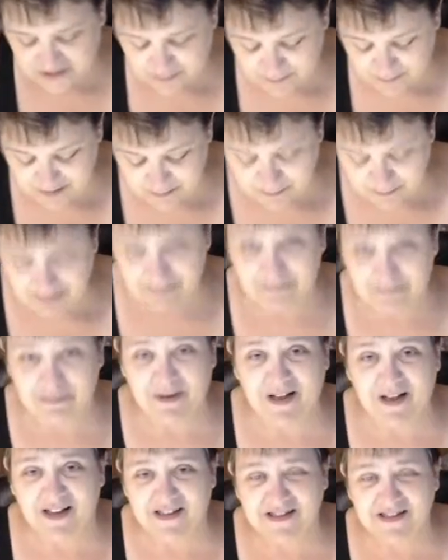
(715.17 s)
make my
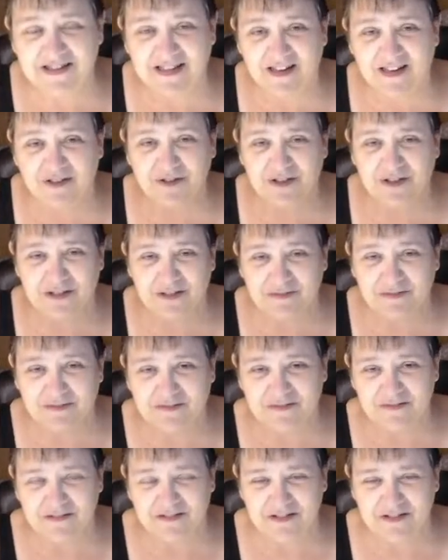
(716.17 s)
box out of,
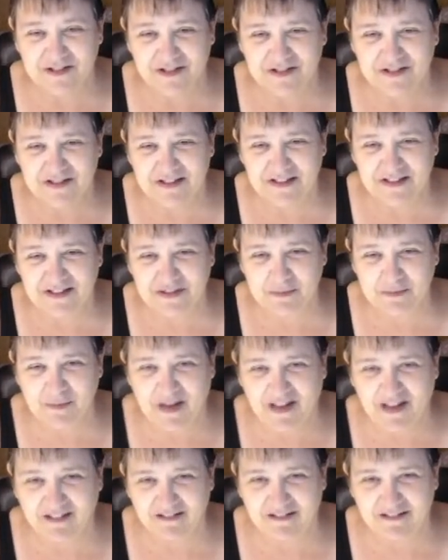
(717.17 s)
do you see this
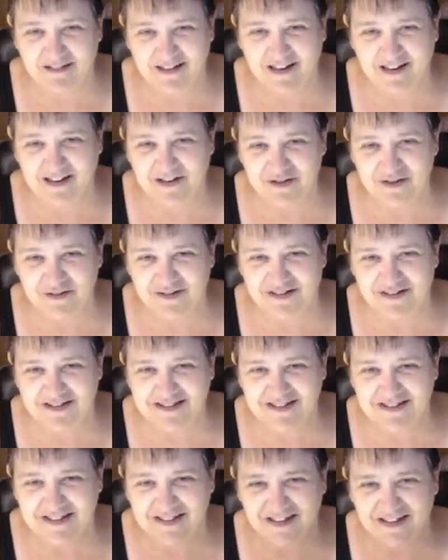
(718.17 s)
pattern? Yeah, you can
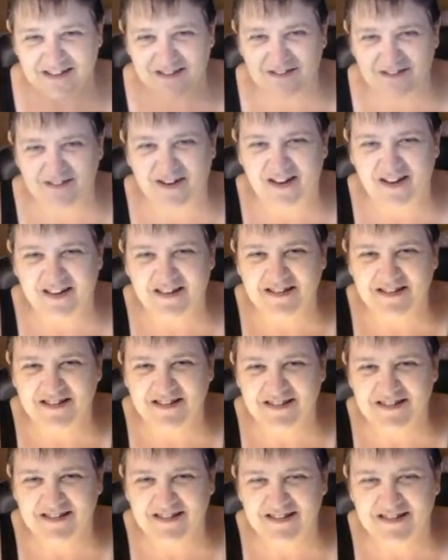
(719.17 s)
see that all right.
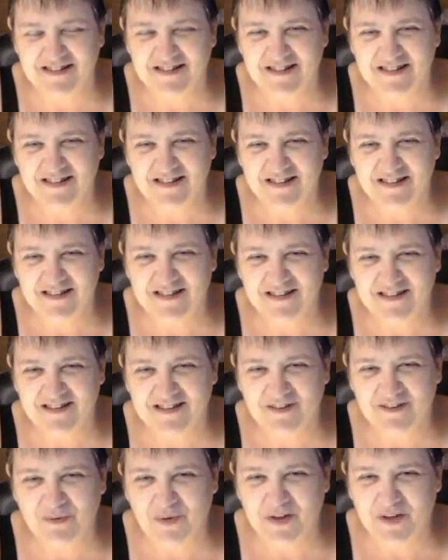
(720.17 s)

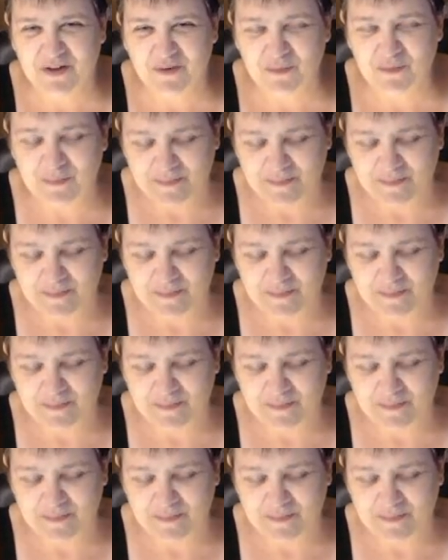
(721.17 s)
There we go.